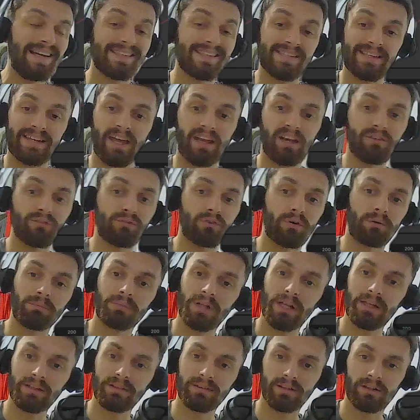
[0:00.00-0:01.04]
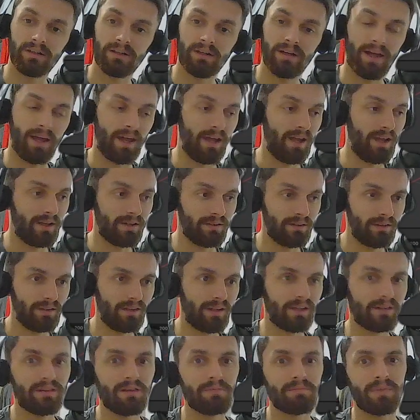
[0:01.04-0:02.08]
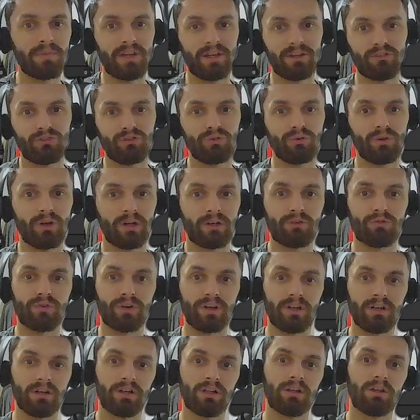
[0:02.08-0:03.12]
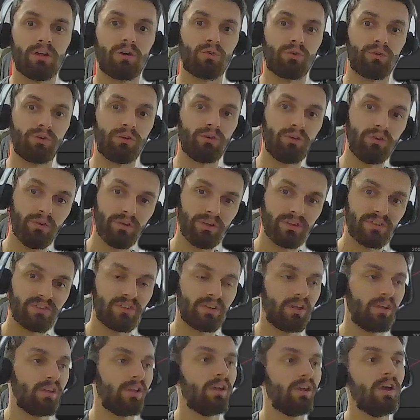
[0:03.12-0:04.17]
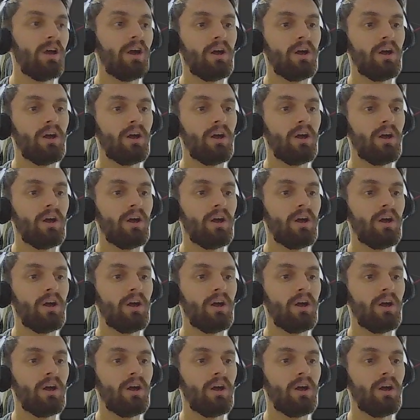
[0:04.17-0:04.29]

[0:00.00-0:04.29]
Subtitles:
to get them from Blender and get them into Unreal or Unity